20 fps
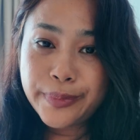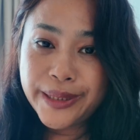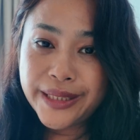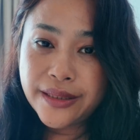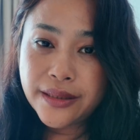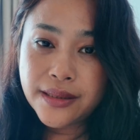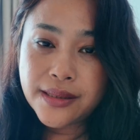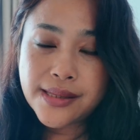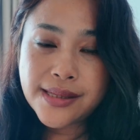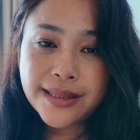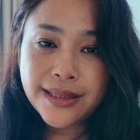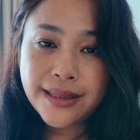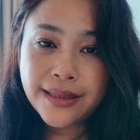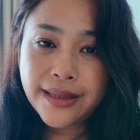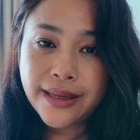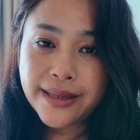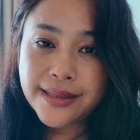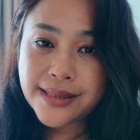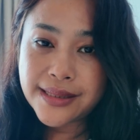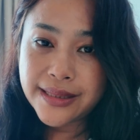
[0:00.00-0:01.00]
because
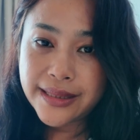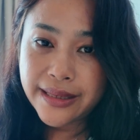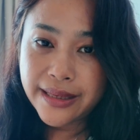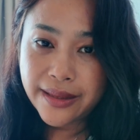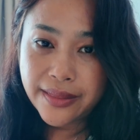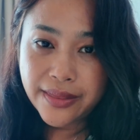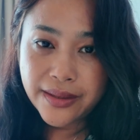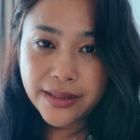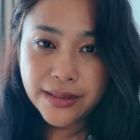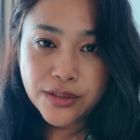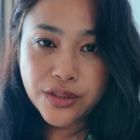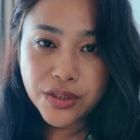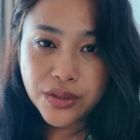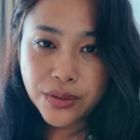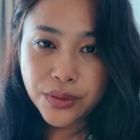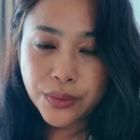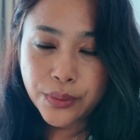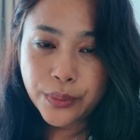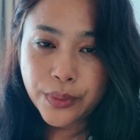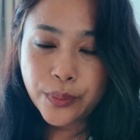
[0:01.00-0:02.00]
it has nothing to
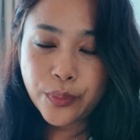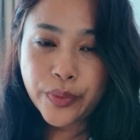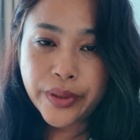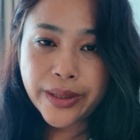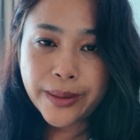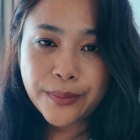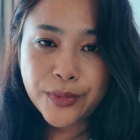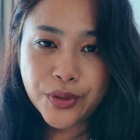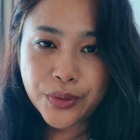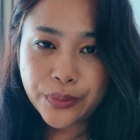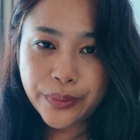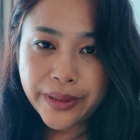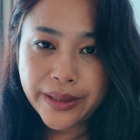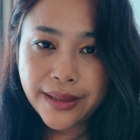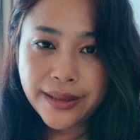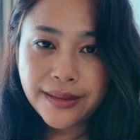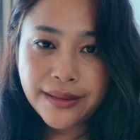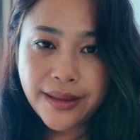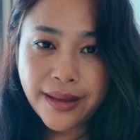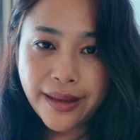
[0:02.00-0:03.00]
do with what I'm
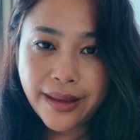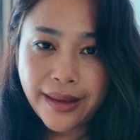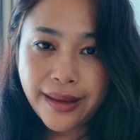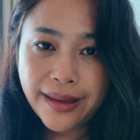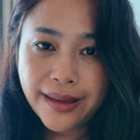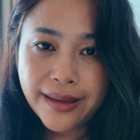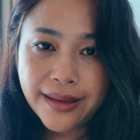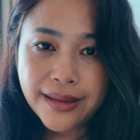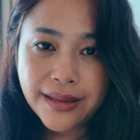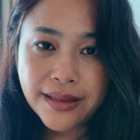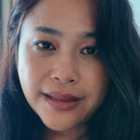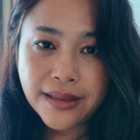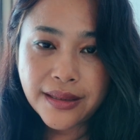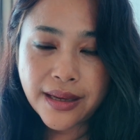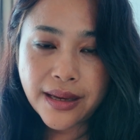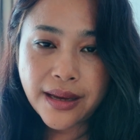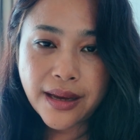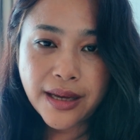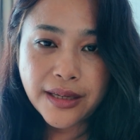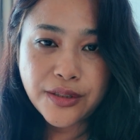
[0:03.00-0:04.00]
doing, and
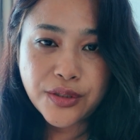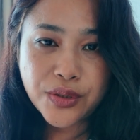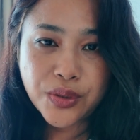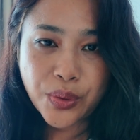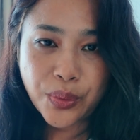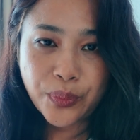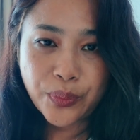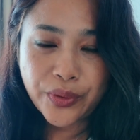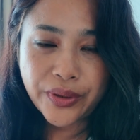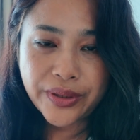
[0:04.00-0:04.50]
I don't